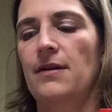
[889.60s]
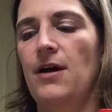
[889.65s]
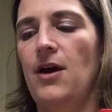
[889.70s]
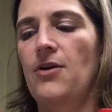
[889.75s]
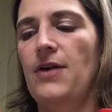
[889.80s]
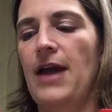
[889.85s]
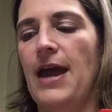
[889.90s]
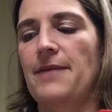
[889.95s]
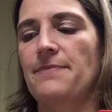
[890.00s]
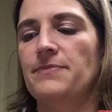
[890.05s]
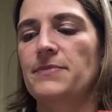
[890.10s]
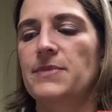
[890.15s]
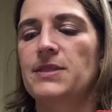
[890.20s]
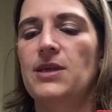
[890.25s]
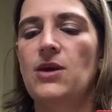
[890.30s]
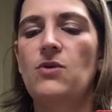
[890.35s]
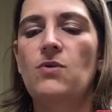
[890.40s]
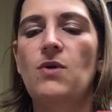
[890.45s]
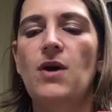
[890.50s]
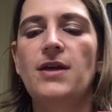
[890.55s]
Okay,
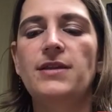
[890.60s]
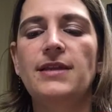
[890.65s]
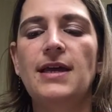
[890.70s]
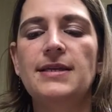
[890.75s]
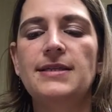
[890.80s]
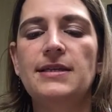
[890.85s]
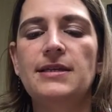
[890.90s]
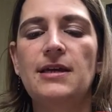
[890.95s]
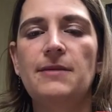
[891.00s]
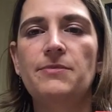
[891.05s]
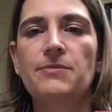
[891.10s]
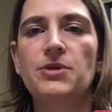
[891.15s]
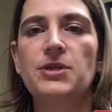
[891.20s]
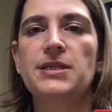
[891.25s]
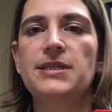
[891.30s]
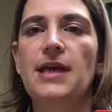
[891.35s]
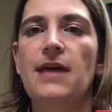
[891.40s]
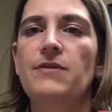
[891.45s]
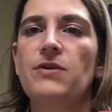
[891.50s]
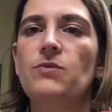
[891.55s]
so on lesson number
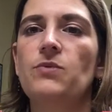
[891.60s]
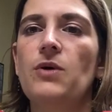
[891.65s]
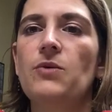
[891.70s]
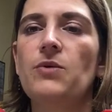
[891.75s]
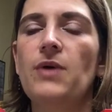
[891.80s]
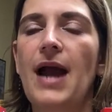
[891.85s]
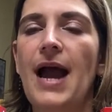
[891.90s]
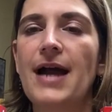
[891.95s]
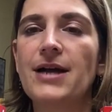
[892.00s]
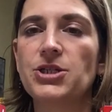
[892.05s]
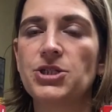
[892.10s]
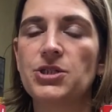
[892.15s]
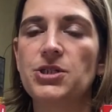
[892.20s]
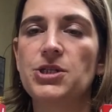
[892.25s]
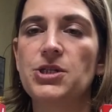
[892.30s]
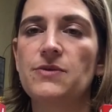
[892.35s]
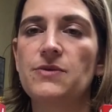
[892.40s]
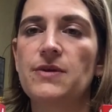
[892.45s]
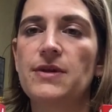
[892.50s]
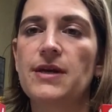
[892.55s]
7, what we're actually
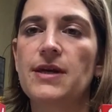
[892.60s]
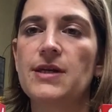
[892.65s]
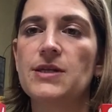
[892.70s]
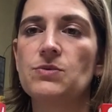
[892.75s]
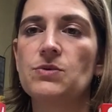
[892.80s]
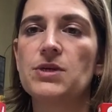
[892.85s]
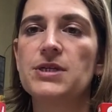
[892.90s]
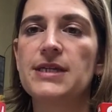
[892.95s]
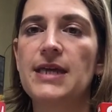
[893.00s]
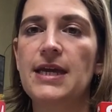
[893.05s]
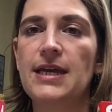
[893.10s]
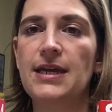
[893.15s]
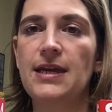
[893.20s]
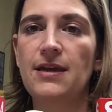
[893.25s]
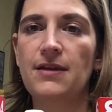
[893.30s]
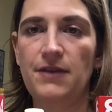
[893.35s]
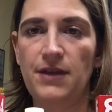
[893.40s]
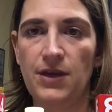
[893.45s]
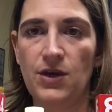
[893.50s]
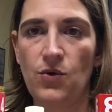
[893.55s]
doing is we're
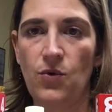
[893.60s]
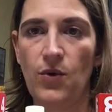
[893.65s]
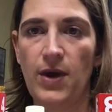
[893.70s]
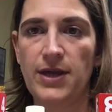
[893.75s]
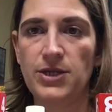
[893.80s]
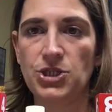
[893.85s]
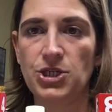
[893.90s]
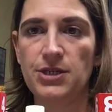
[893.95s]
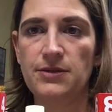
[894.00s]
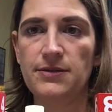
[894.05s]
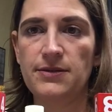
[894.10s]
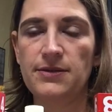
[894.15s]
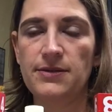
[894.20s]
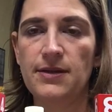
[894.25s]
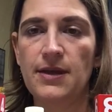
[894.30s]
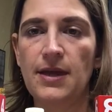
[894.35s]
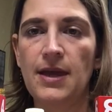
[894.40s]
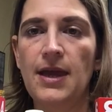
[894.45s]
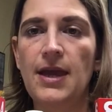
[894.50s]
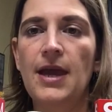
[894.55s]
taking the equation
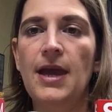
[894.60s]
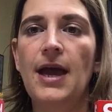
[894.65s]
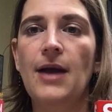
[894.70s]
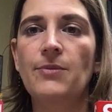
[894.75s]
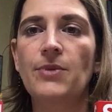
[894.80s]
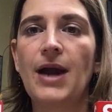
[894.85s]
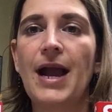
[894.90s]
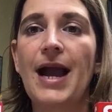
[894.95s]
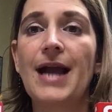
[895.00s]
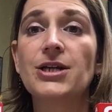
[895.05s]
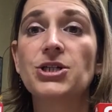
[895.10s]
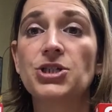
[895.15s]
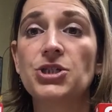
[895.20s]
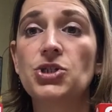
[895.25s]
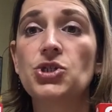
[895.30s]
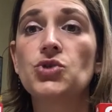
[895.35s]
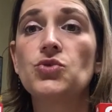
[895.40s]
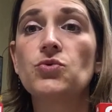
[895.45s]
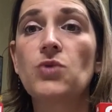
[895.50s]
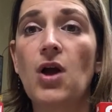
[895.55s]
and we're actually
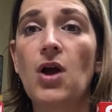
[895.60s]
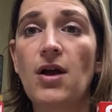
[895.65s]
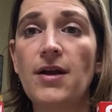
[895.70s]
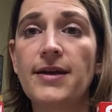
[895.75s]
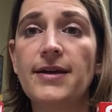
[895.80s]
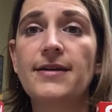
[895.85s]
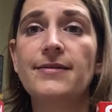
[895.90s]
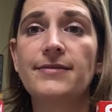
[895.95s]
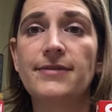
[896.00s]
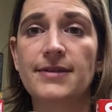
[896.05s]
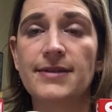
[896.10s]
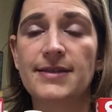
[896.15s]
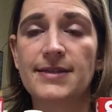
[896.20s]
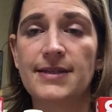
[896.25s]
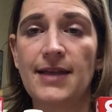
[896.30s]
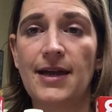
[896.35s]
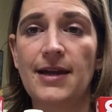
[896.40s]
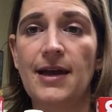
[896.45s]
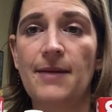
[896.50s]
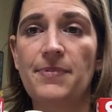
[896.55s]
drawing the
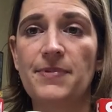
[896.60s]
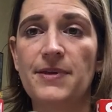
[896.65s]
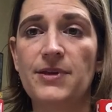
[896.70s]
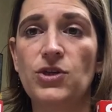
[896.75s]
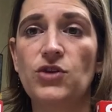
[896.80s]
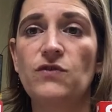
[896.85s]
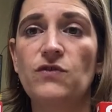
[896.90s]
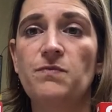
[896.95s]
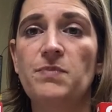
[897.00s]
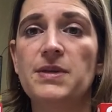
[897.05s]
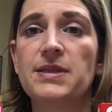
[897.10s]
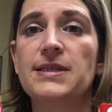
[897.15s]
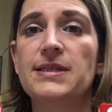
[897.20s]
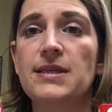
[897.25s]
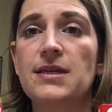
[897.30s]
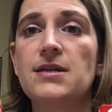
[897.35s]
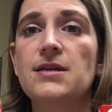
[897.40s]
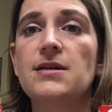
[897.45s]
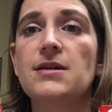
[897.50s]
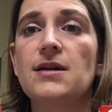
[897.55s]
setup that you've been
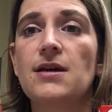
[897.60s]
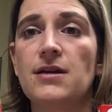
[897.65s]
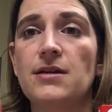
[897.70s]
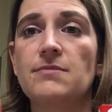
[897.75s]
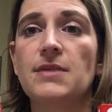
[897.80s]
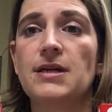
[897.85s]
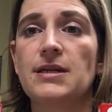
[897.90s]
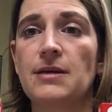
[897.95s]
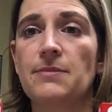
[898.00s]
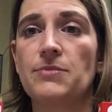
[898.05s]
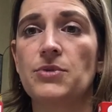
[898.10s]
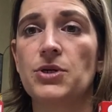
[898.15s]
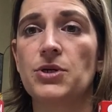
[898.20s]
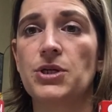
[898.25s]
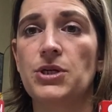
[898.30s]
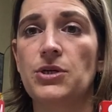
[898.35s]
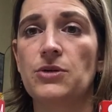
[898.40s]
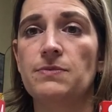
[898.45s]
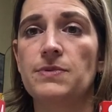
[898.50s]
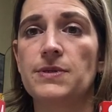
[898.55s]
seeing in my number
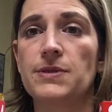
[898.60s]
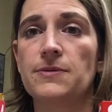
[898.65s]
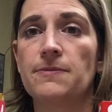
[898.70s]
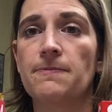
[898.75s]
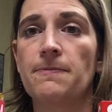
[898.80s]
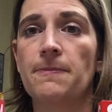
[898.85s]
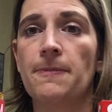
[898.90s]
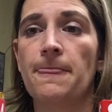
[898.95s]
cubes.